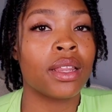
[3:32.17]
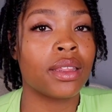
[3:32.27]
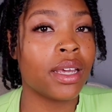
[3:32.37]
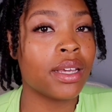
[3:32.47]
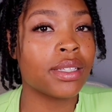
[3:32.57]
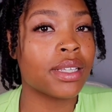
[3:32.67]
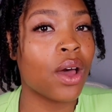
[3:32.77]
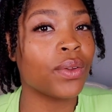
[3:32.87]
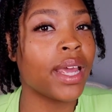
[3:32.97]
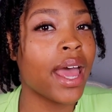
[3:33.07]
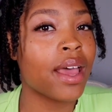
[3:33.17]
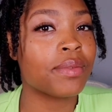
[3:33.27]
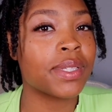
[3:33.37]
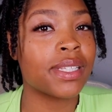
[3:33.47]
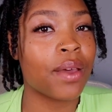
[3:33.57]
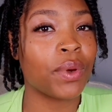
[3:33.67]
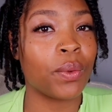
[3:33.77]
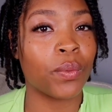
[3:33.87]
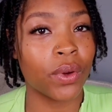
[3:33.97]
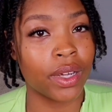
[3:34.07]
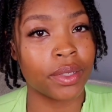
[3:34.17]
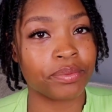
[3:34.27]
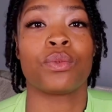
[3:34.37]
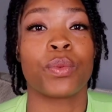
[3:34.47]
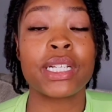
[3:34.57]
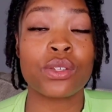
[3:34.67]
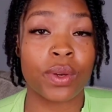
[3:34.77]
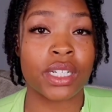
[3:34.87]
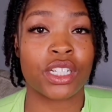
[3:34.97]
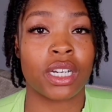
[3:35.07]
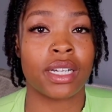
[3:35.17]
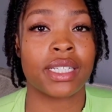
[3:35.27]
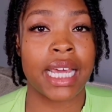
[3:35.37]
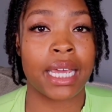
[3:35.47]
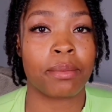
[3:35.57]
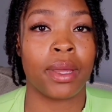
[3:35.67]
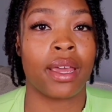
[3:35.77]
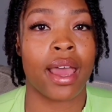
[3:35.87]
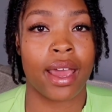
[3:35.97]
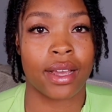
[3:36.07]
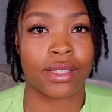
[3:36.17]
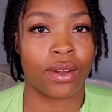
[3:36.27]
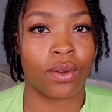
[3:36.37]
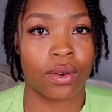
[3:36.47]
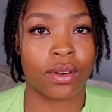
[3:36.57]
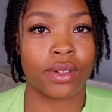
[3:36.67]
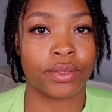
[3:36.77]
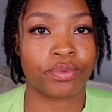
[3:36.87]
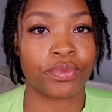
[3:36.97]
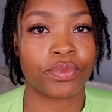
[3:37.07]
This, I only have 71. The retwist shouldn't take me as long.